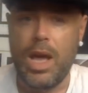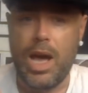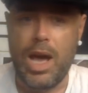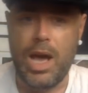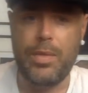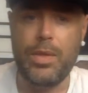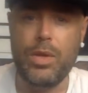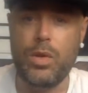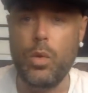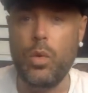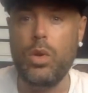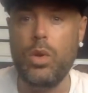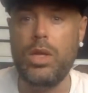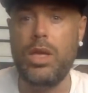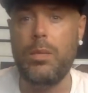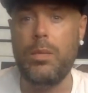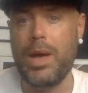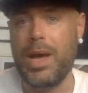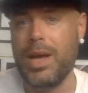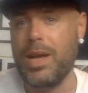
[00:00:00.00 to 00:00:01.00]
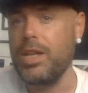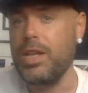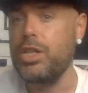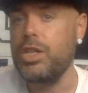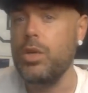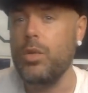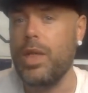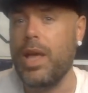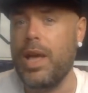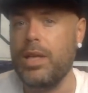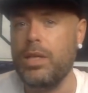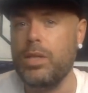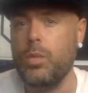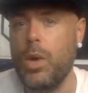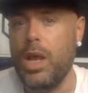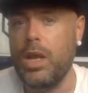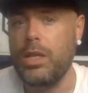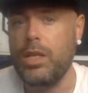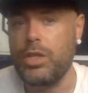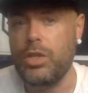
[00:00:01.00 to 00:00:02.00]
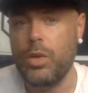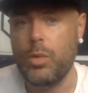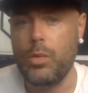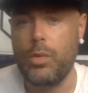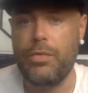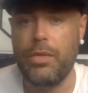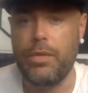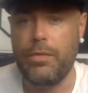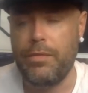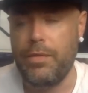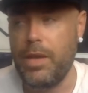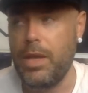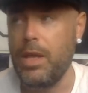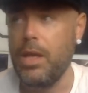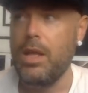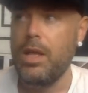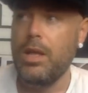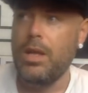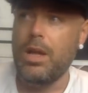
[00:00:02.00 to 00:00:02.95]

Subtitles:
And the goalkeeper can do that as well. He's good with the feet.